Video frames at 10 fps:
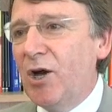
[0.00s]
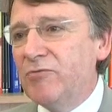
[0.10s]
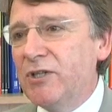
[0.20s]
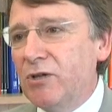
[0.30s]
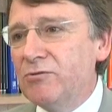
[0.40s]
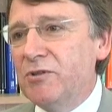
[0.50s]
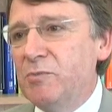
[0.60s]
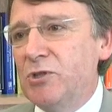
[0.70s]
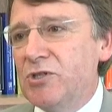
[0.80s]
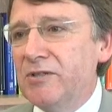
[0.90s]
of the
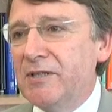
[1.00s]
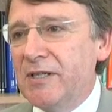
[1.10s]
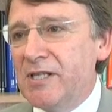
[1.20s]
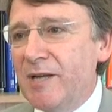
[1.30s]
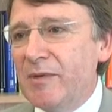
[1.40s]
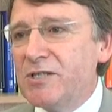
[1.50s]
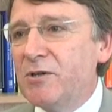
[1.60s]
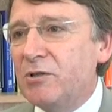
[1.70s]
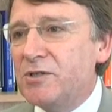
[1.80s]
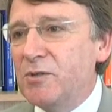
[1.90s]
contribution that Islamic
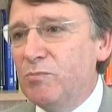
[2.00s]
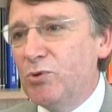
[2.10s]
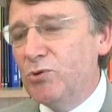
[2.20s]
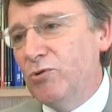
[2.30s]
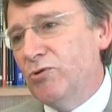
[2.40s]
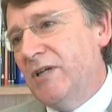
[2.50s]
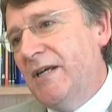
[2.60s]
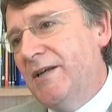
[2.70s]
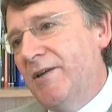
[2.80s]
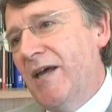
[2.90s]
scholars had brought
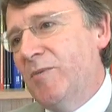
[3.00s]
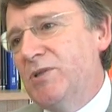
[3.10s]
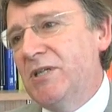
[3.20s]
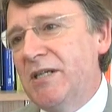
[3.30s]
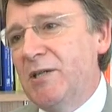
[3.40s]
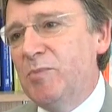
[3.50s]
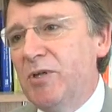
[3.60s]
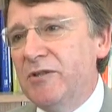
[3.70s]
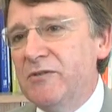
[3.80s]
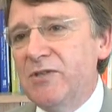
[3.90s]
at that particular
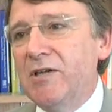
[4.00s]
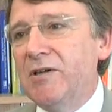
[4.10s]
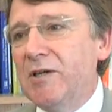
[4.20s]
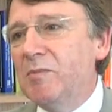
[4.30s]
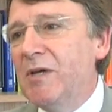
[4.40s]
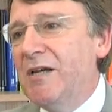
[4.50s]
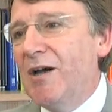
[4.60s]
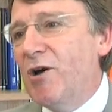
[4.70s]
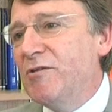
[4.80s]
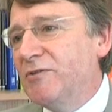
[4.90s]
period of time
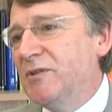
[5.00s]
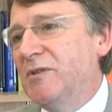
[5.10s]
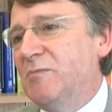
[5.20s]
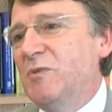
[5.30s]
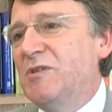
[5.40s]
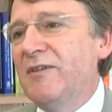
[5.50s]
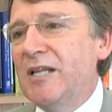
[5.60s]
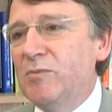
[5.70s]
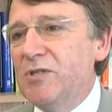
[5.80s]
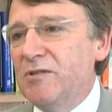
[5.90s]
over the
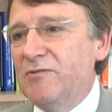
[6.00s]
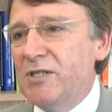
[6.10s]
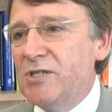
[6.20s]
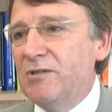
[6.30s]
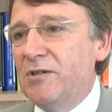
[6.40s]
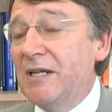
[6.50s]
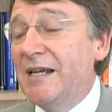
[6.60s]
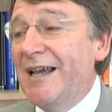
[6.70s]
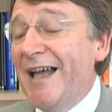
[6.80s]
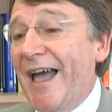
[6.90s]
development of history.
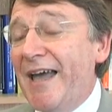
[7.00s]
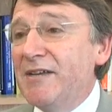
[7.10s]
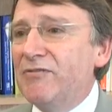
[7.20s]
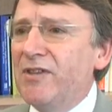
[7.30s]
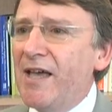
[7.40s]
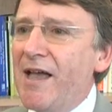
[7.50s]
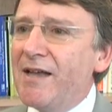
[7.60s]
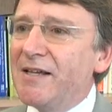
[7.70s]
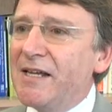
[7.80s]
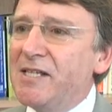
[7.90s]
And if
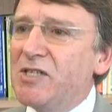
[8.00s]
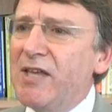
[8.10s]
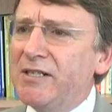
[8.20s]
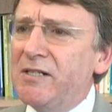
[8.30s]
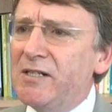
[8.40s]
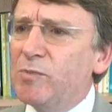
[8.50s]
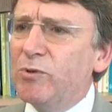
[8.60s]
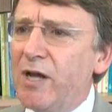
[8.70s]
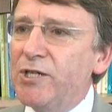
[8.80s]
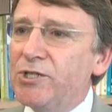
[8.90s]
that is then an
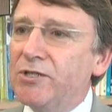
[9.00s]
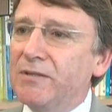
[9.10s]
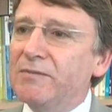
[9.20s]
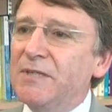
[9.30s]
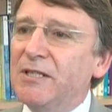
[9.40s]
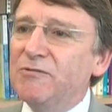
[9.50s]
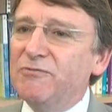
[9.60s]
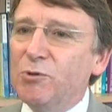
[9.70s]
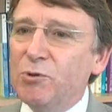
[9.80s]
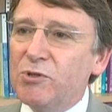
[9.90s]
inspiration
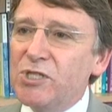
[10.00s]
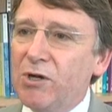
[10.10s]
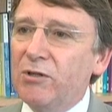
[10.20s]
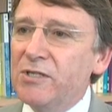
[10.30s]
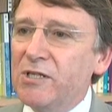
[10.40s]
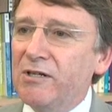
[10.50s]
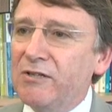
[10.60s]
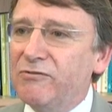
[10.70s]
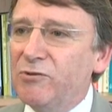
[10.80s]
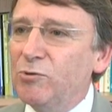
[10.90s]
for scholars
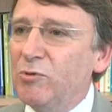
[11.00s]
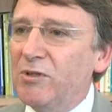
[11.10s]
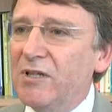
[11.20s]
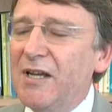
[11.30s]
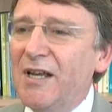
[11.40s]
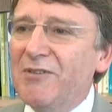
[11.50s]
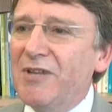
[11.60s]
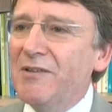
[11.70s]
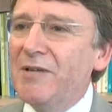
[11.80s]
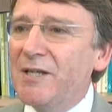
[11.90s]
going forward,
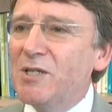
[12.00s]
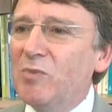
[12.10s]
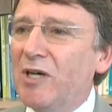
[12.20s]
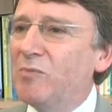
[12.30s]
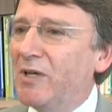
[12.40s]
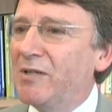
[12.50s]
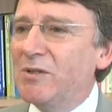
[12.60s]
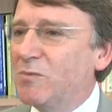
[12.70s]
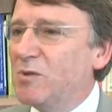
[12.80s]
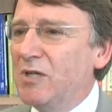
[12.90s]
then that, to my
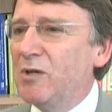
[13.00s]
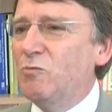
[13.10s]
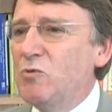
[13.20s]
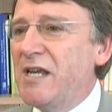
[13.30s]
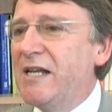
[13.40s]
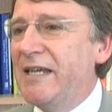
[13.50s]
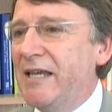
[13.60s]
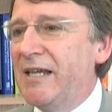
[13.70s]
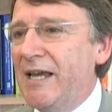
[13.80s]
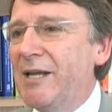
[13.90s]
mind, you know,
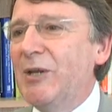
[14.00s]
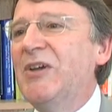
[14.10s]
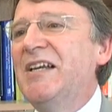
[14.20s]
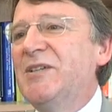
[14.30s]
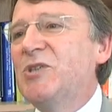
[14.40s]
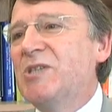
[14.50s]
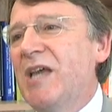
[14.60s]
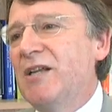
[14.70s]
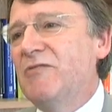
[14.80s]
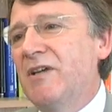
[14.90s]
really again
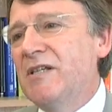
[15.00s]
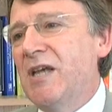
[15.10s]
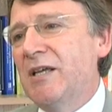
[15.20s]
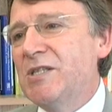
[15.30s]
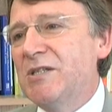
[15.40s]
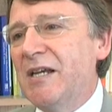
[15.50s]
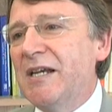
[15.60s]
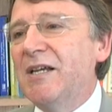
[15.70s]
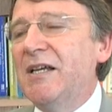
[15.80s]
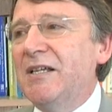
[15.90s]
set a
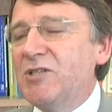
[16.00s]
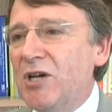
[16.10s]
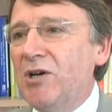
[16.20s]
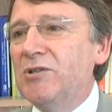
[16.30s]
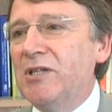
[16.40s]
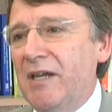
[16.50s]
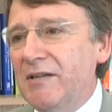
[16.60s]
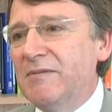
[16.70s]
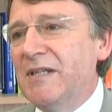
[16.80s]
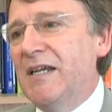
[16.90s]
fantastic
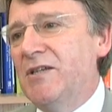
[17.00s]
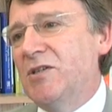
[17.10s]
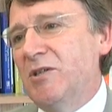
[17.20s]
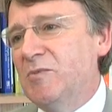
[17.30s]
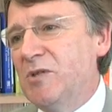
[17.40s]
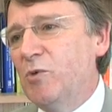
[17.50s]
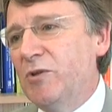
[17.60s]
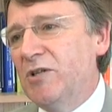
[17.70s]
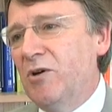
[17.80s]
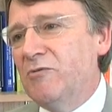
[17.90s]
target in terms of
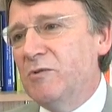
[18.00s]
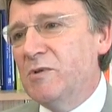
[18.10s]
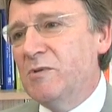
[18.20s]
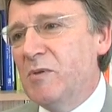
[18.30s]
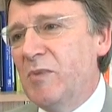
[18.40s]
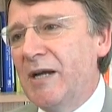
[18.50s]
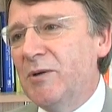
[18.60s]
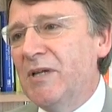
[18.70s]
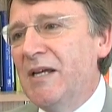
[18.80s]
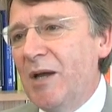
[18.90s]
what the conference was
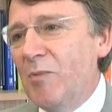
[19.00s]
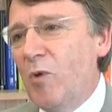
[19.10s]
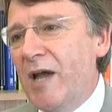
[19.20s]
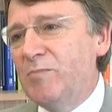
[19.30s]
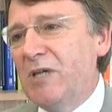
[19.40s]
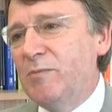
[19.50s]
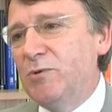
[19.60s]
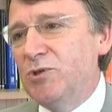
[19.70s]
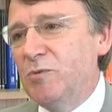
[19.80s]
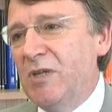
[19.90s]
about and where
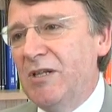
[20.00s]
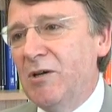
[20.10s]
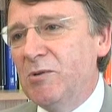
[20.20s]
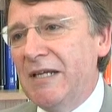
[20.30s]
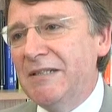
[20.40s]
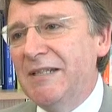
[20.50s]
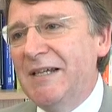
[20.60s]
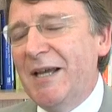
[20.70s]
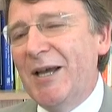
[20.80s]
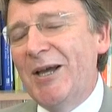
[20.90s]
people should be going.
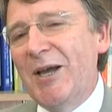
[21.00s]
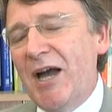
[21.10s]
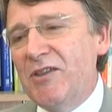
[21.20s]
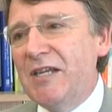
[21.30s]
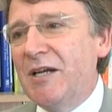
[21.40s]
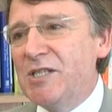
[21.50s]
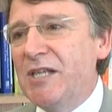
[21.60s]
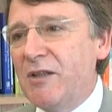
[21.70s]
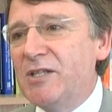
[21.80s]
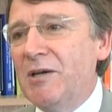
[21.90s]
Uh, I think I
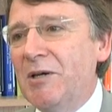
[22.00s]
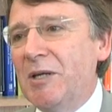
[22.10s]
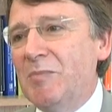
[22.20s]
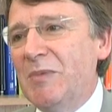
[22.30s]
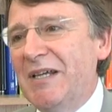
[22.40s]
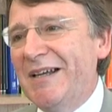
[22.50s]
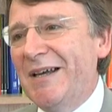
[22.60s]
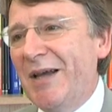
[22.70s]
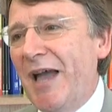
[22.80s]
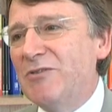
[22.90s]
said at the time
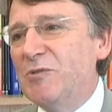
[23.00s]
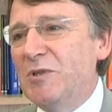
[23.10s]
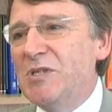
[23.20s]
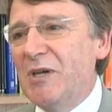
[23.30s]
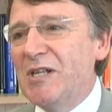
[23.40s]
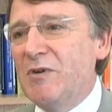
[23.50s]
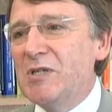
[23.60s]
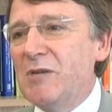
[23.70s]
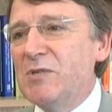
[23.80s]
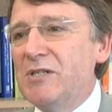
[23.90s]
uh, afterwards that, as
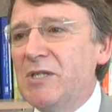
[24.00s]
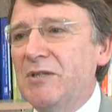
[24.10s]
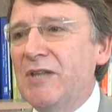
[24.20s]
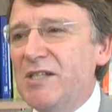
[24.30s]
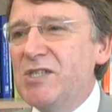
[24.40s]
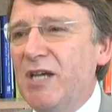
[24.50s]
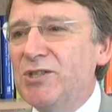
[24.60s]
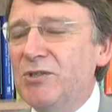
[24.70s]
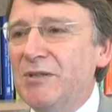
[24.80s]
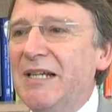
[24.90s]
far as I was concerned, that
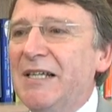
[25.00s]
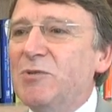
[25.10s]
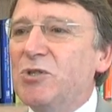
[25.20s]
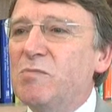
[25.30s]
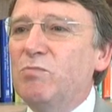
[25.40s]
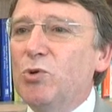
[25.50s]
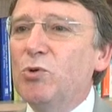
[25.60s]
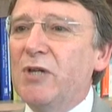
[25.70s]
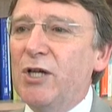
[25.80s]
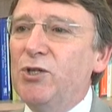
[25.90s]
session just
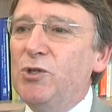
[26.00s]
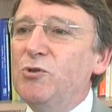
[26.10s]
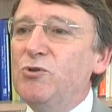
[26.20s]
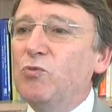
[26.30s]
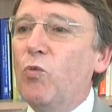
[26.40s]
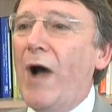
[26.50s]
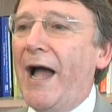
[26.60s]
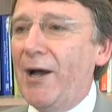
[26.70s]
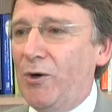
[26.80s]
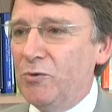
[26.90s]
brought a huge
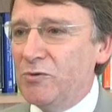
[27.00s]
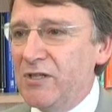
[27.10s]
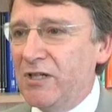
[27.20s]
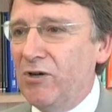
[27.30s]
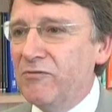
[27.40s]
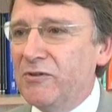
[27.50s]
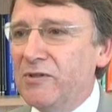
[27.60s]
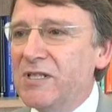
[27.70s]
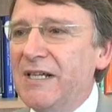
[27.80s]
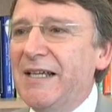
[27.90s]
wow to the
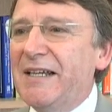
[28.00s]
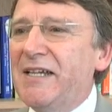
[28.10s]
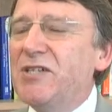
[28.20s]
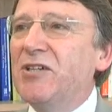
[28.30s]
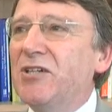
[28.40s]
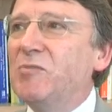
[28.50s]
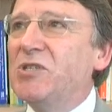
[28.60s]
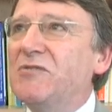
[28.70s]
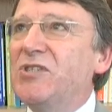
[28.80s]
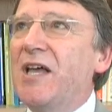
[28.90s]
conference in
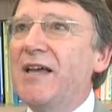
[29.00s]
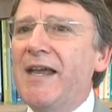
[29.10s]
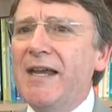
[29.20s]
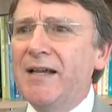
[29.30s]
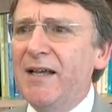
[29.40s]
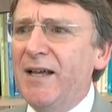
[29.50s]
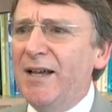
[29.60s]
terms of saying,